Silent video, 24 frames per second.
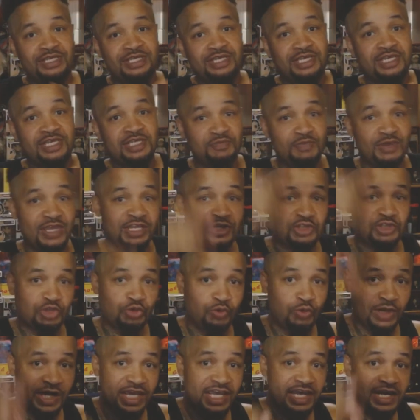It's been
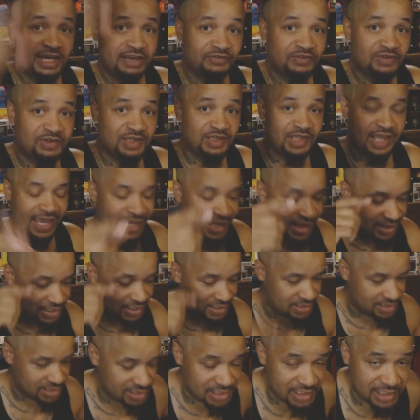12
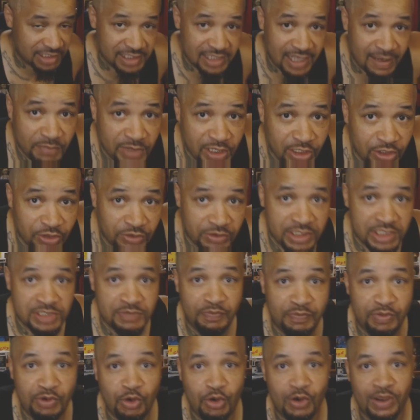days since I've been on this
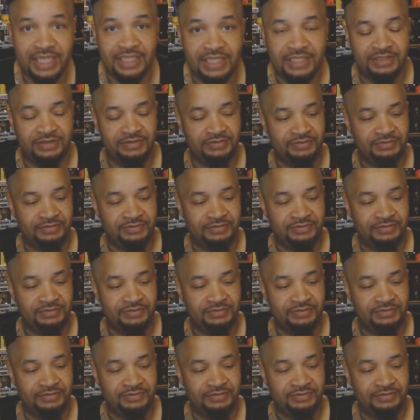boy.